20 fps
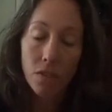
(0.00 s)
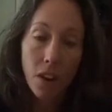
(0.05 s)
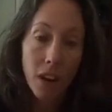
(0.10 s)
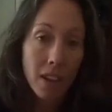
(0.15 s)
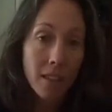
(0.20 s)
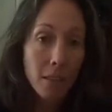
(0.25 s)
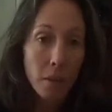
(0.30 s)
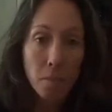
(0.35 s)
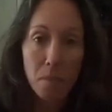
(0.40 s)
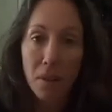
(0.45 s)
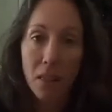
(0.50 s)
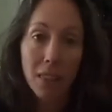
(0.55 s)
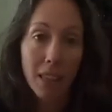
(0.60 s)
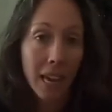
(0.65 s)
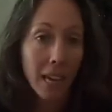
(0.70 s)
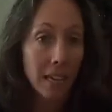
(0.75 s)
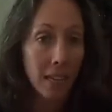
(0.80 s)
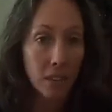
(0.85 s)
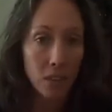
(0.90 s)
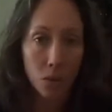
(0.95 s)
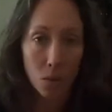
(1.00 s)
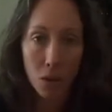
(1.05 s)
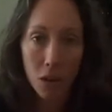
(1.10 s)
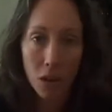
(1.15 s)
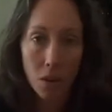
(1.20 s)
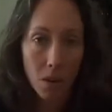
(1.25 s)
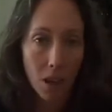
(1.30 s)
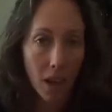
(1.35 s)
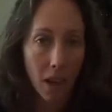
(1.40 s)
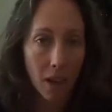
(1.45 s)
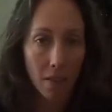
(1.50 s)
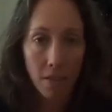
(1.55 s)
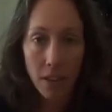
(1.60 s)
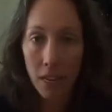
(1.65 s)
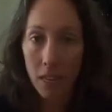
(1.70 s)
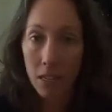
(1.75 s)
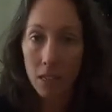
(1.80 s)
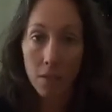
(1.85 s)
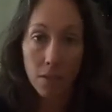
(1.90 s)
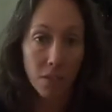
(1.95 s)
Find the plainest one you can
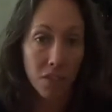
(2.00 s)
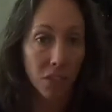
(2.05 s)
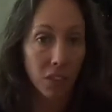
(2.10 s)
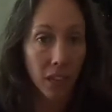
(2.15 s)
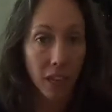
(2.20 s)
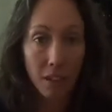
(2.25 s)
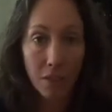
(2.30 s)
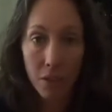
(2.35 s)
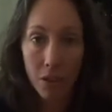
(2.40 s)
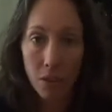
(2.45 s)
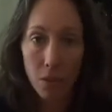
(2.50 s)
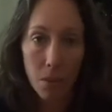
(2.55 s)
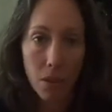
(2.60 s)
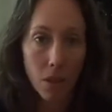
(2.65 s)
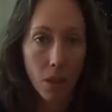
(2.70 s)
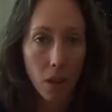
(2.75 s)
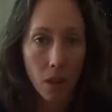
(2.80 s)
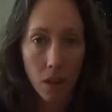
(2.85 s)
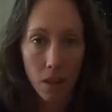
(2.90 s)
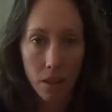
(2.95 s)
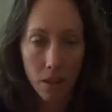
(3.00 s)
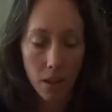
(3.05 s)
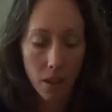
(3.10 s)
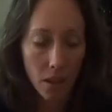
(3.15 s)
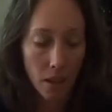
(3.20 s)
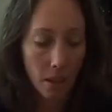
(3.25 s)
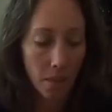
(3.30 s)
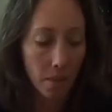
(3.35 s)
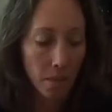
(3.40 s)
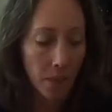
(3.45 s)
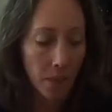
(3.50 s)
that isn't flavored with anything,